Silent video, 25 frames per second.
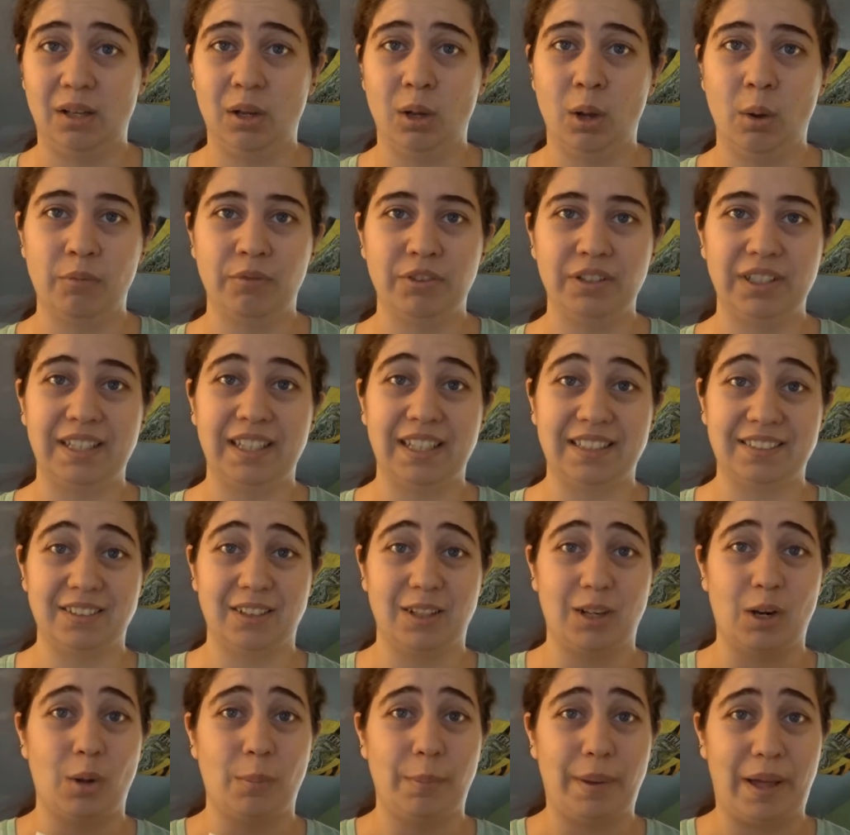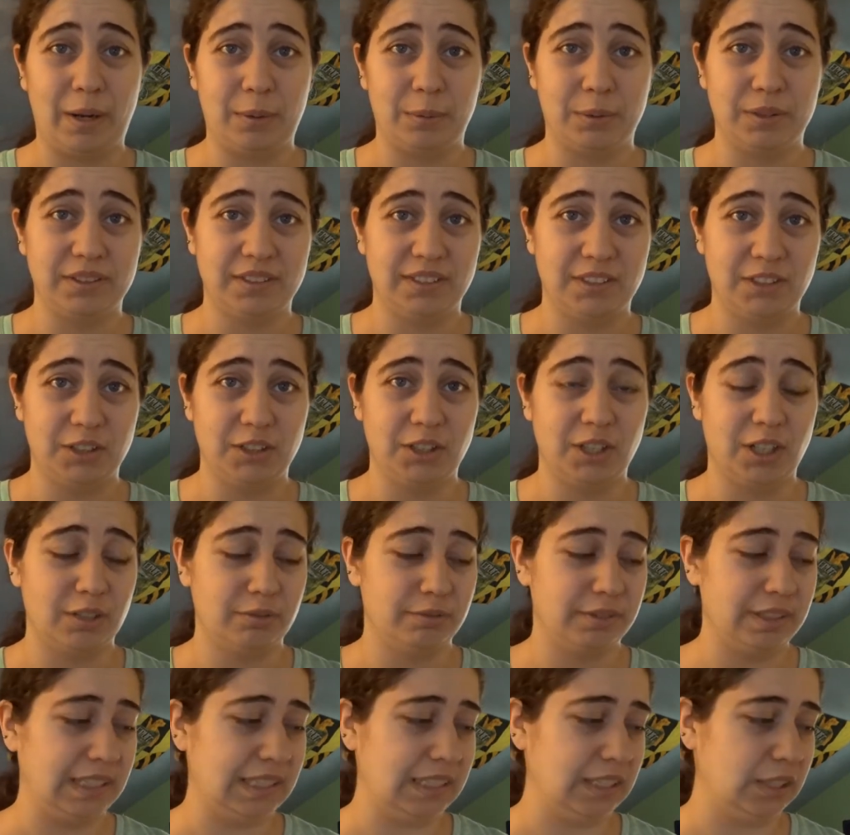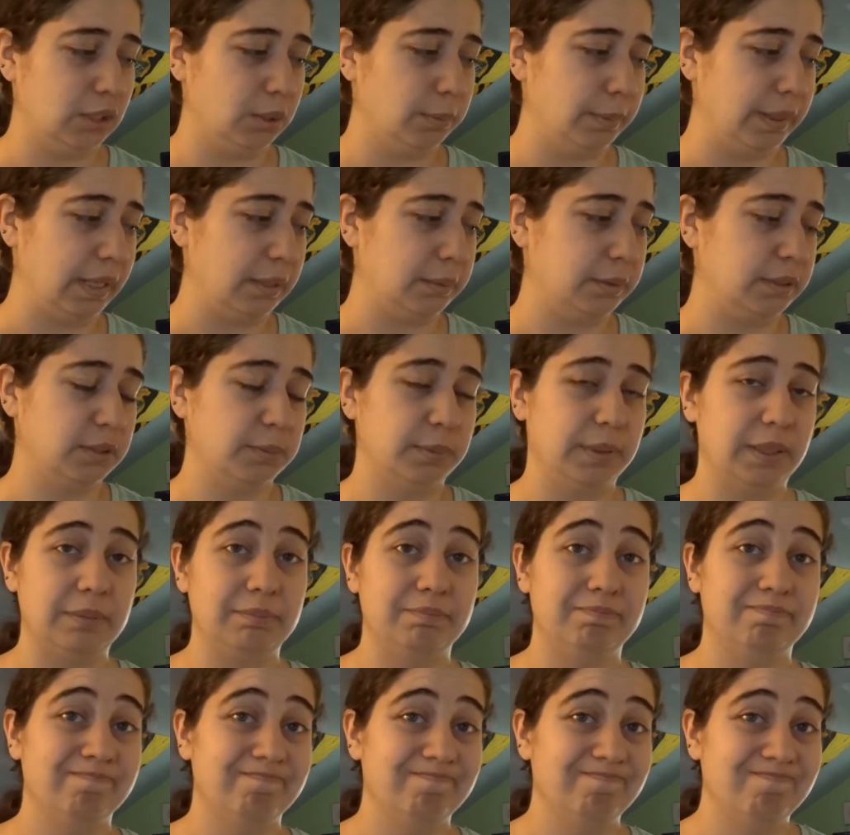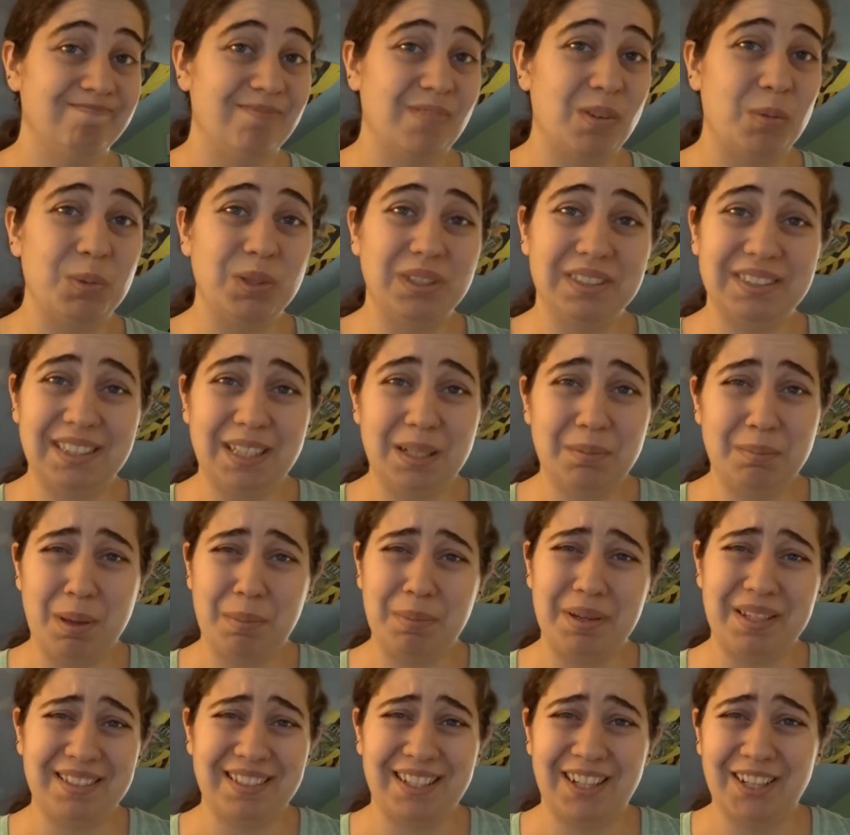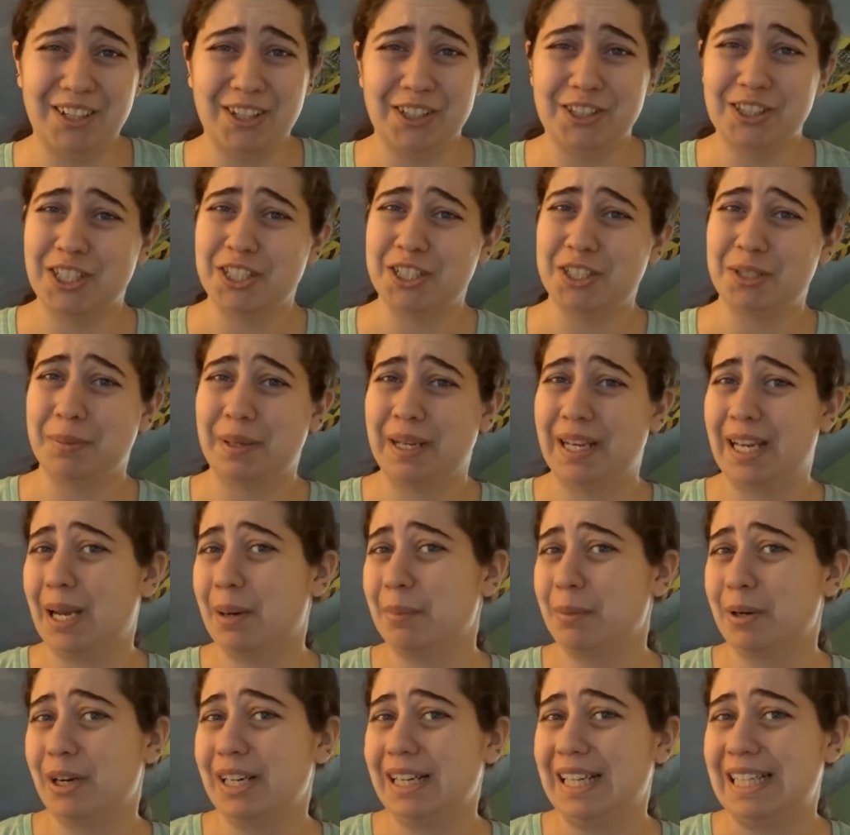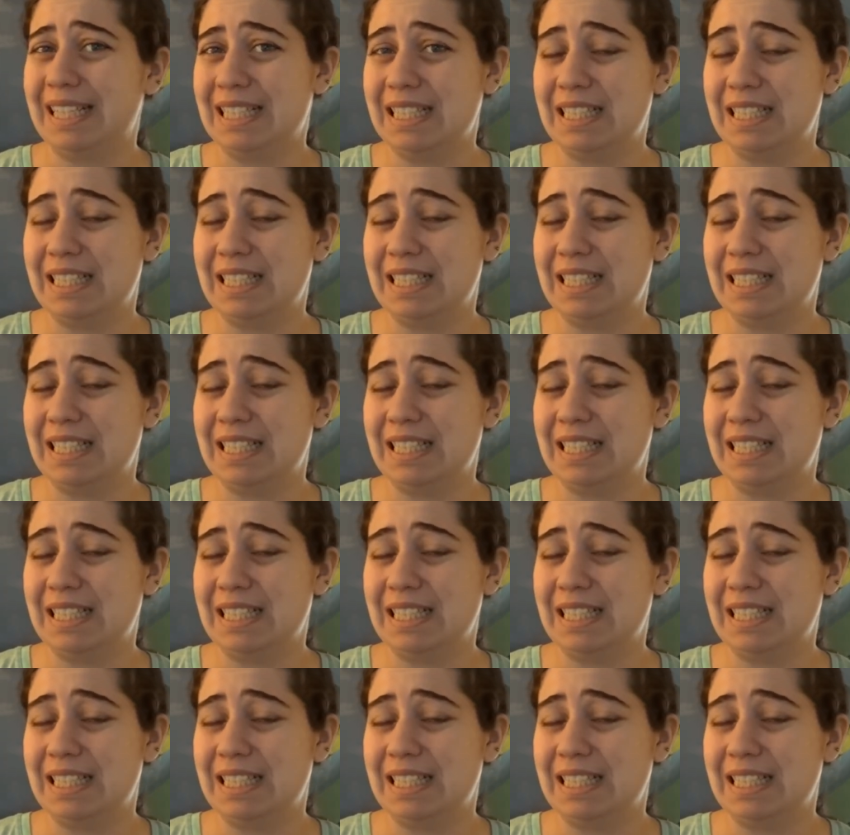Hopefully that's not all backwards and you're not reading it all backwards, but we'll see. Maybe a setting got changed in my camera and I